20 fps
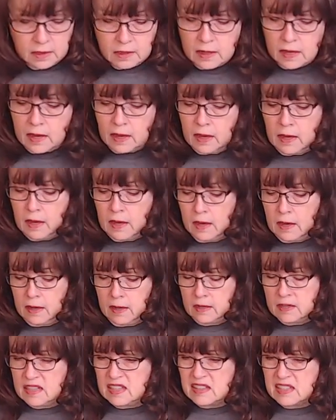
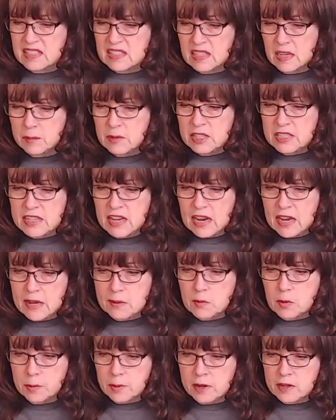And in the summertime,
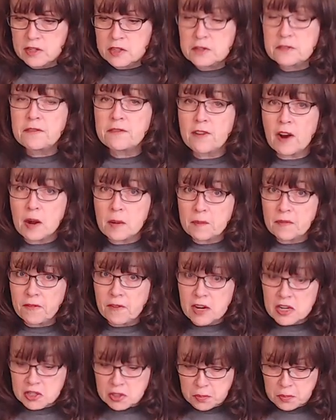we'll probably do Farm Fresh